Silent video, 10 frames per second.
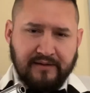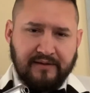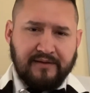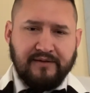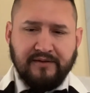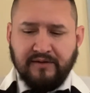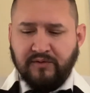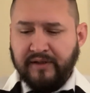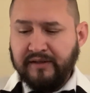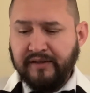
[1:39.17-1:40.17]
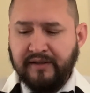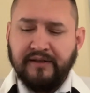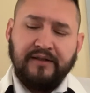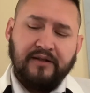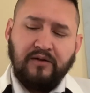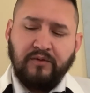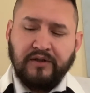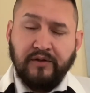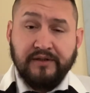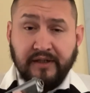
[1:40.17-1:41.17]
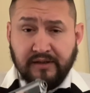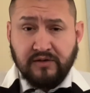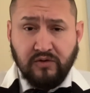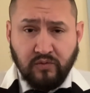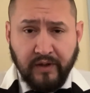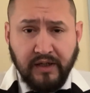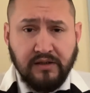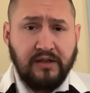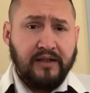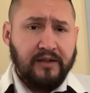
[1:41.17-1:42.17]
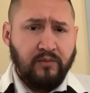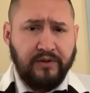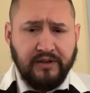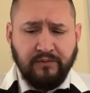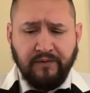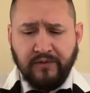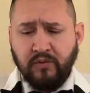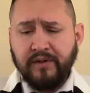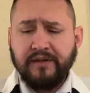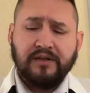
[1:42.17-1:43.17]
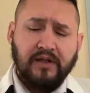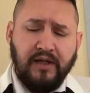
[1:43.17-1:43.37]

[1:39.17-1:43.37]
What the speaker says: It's a great looking gun. We're gonna go and take this to the range, and then we're gonna review it.